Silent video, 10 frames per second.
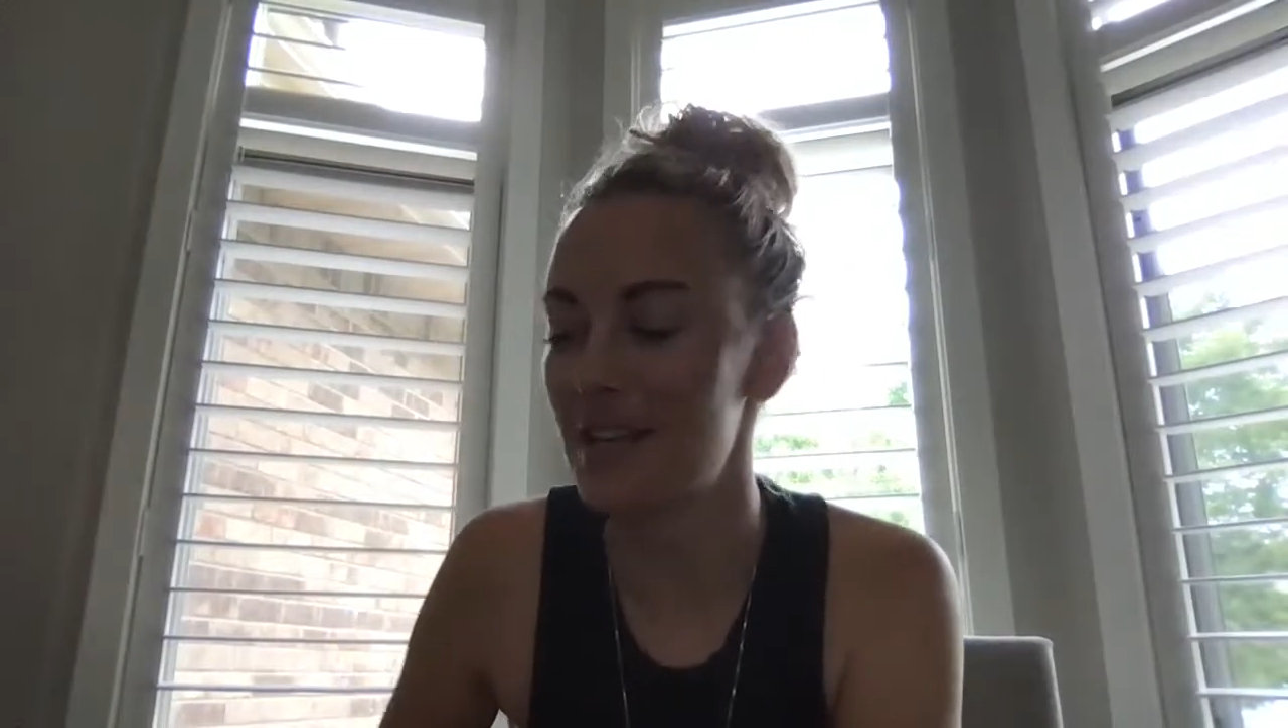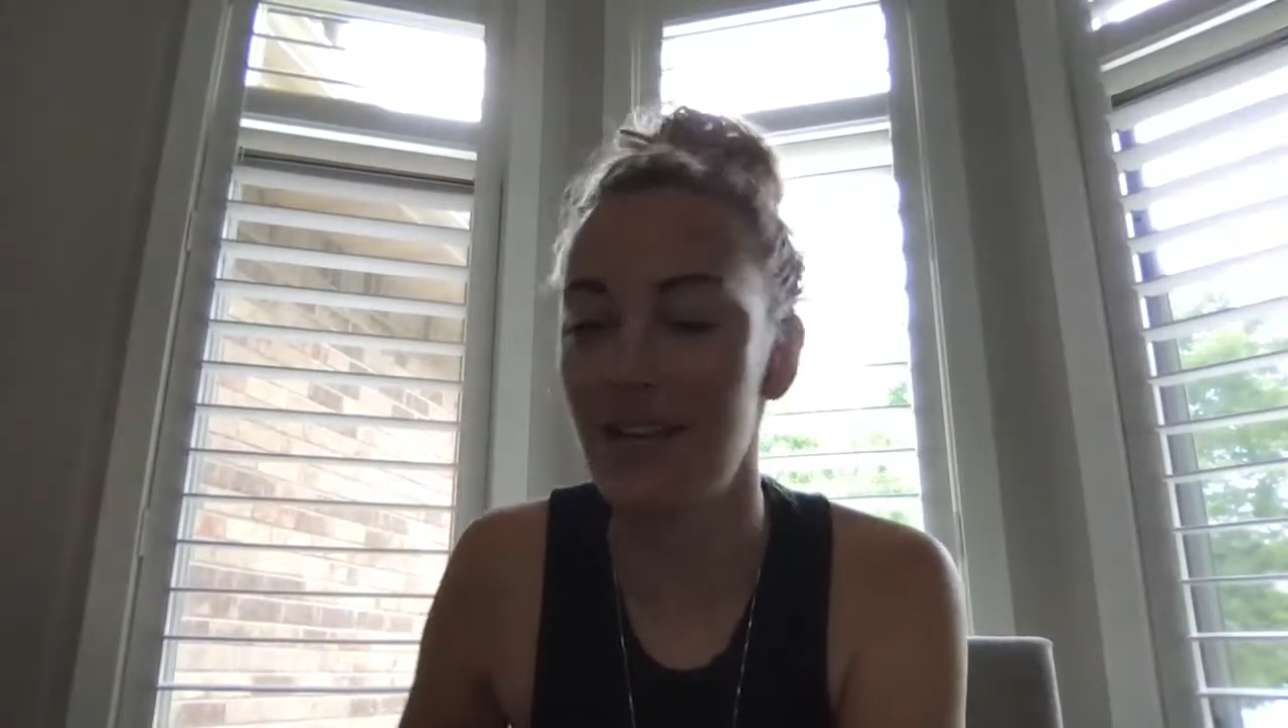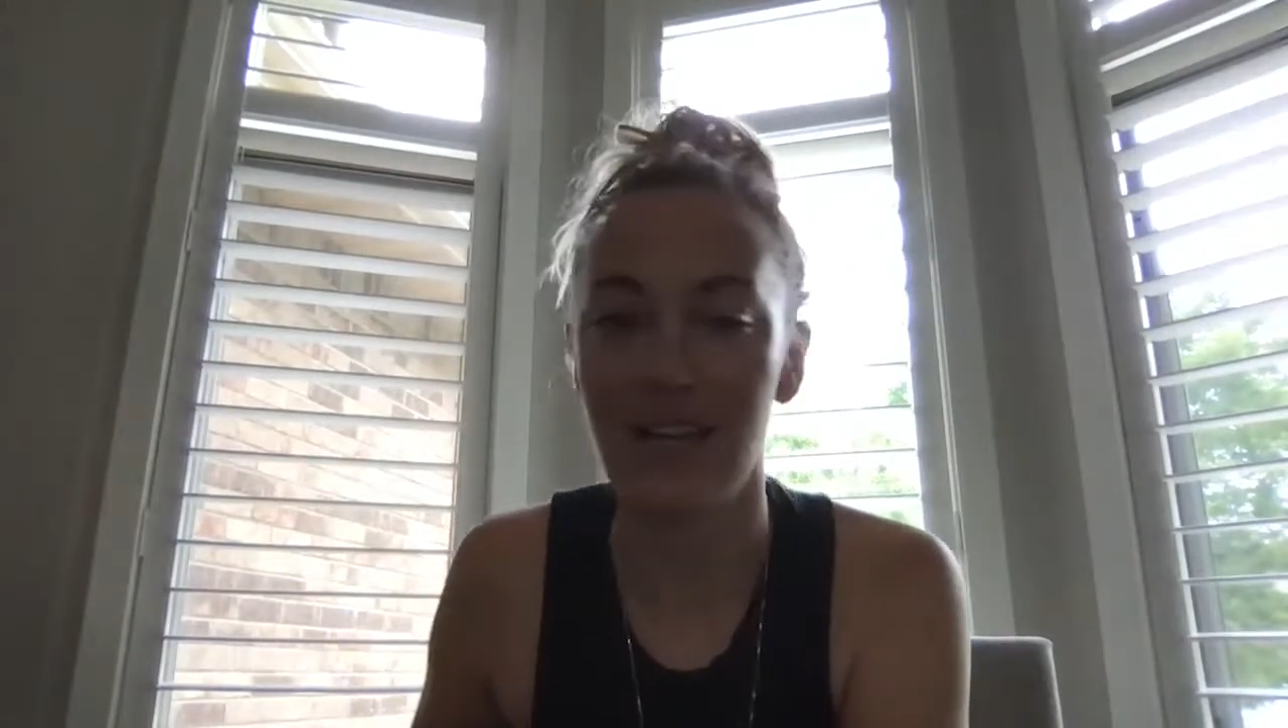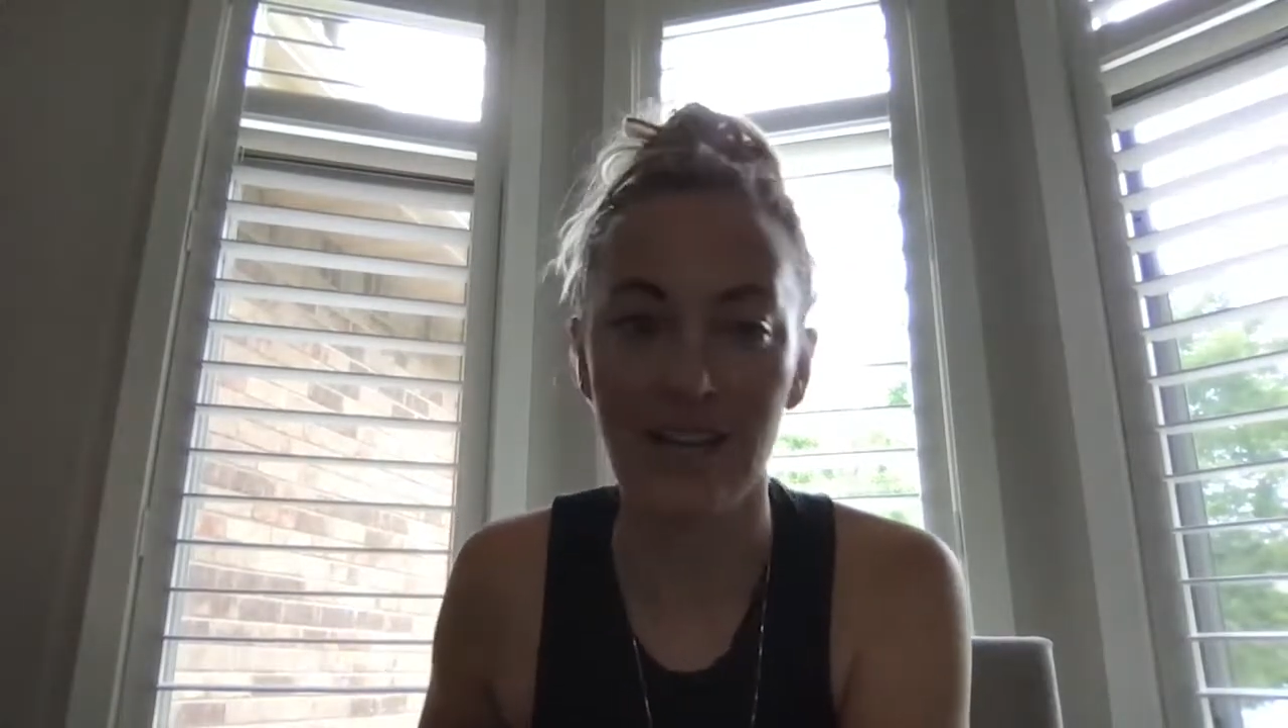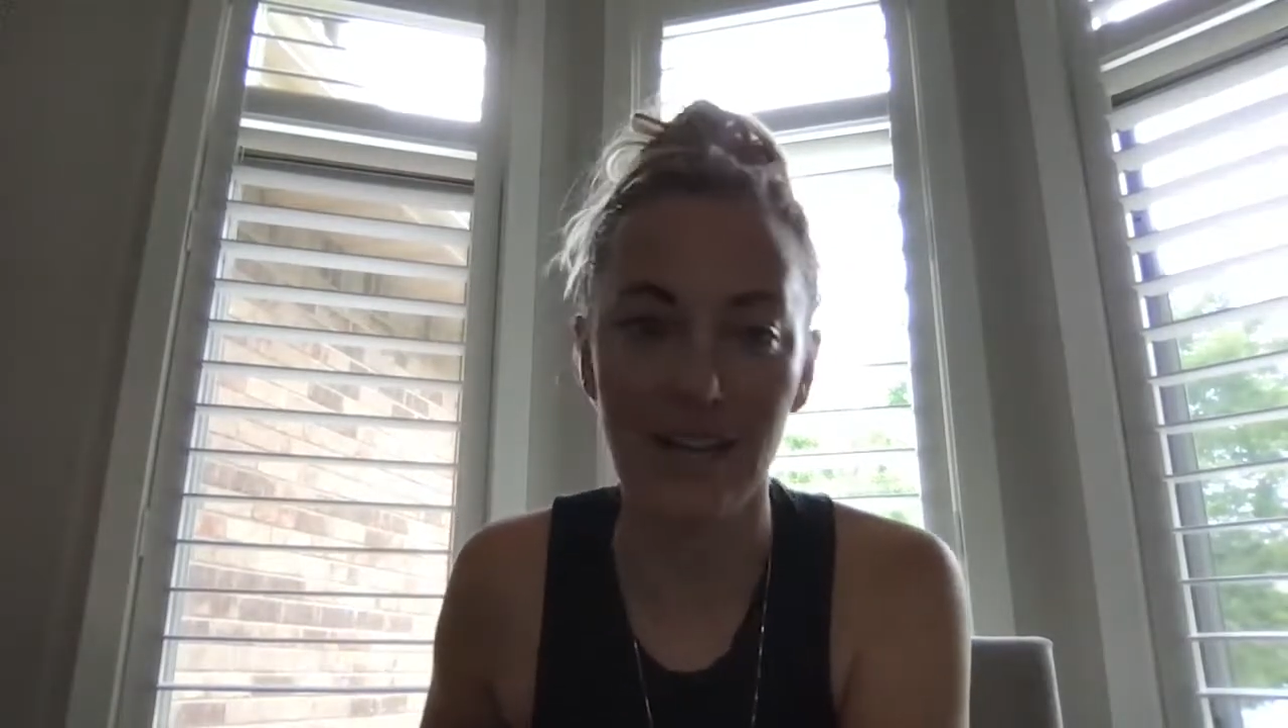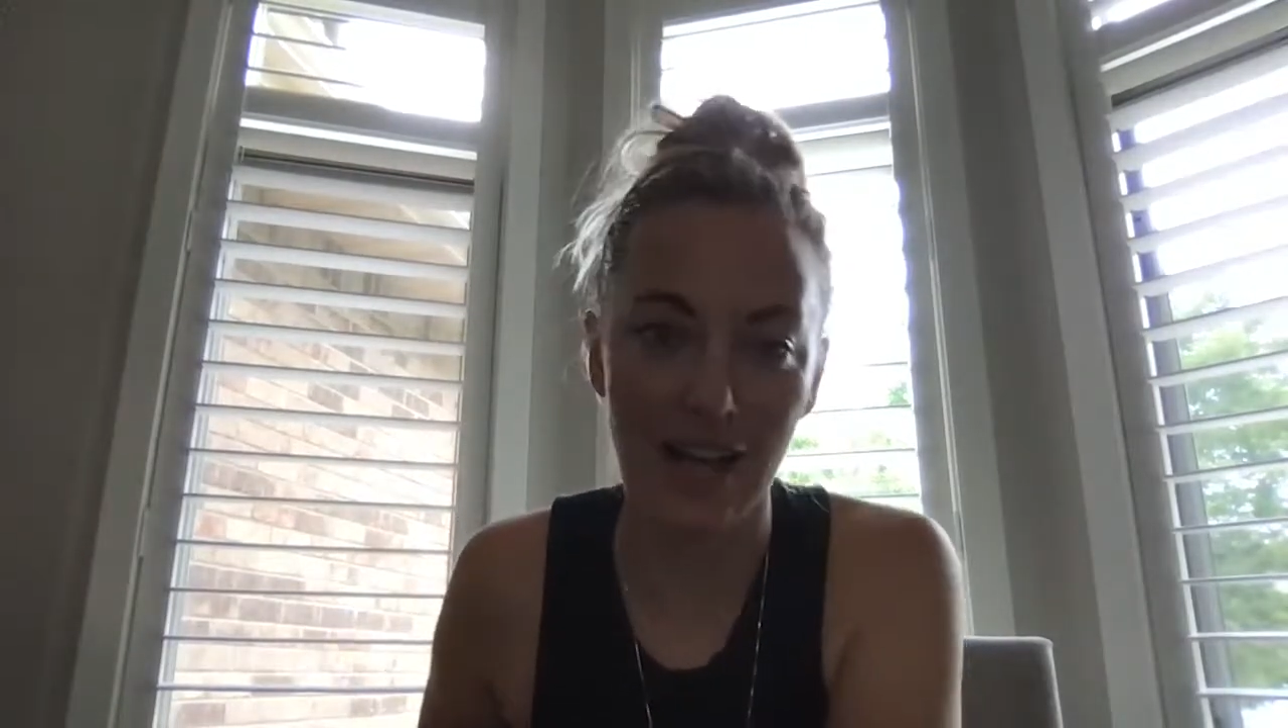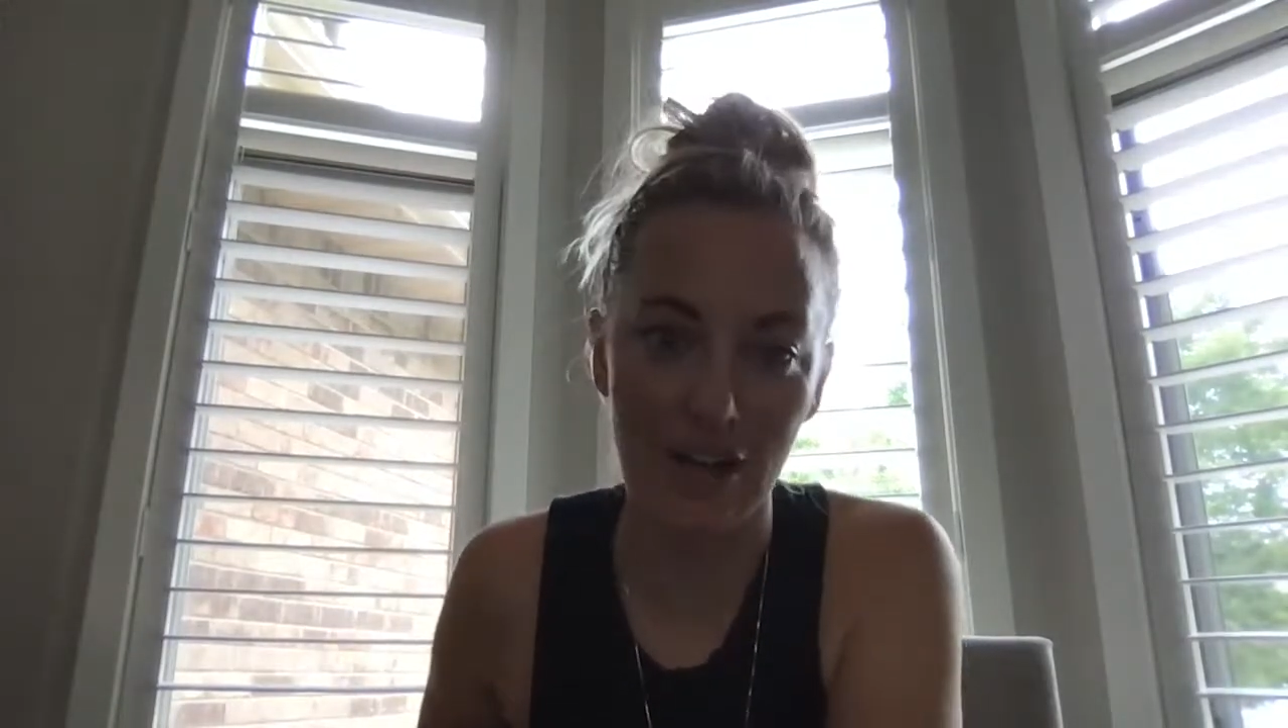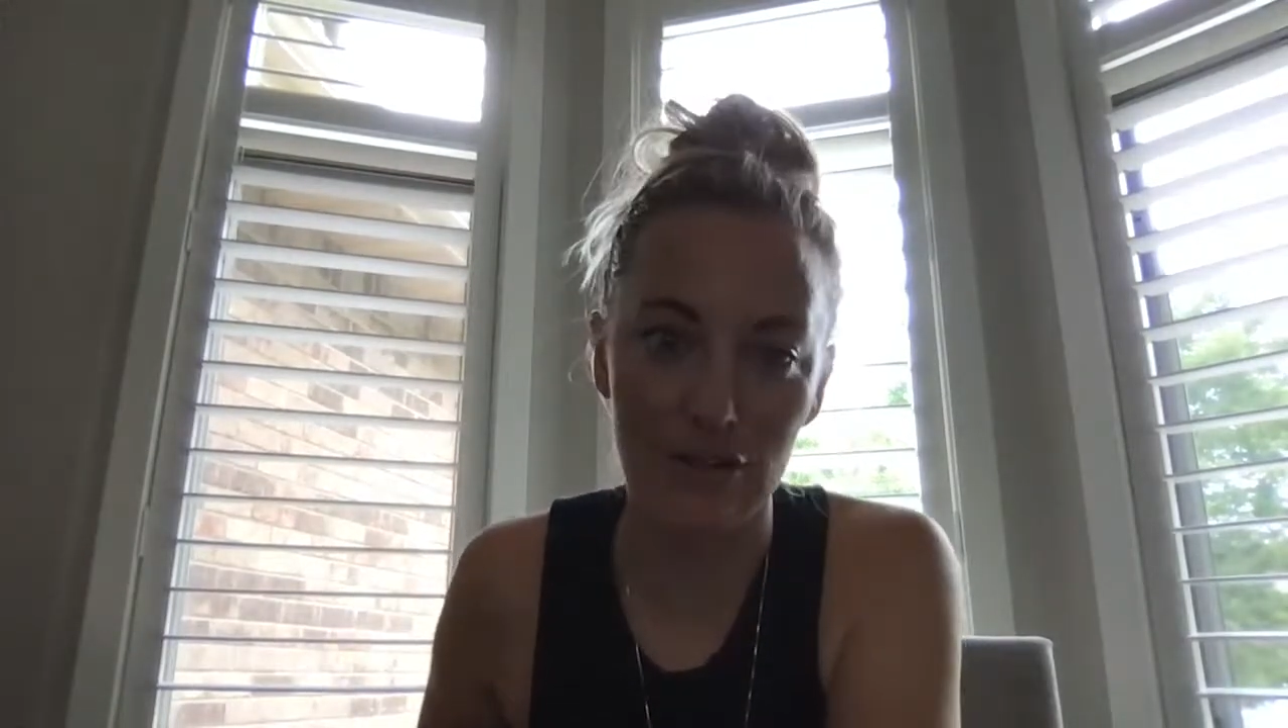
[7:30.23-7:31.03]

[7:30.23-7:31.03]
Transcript: in how